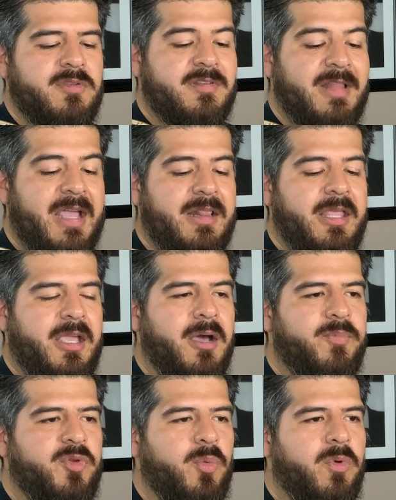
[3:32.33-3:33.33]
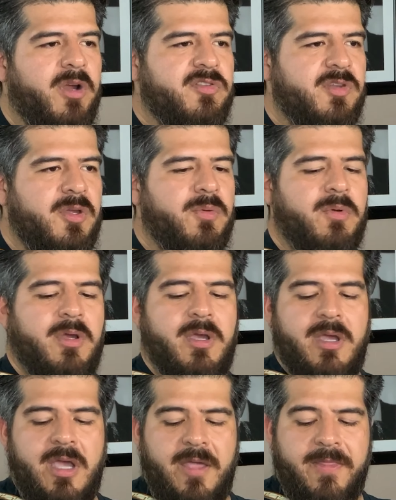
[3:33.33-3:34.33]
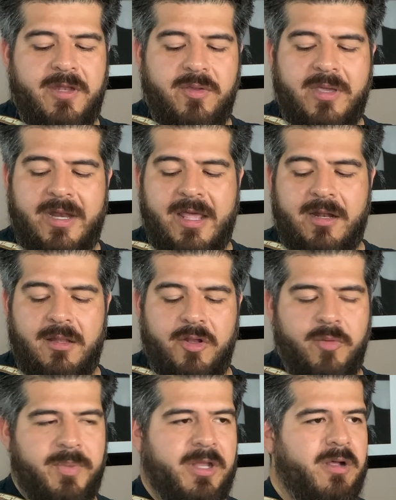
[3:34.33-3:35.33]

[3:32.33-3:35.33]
slightly up towards you, and then you can add a little bit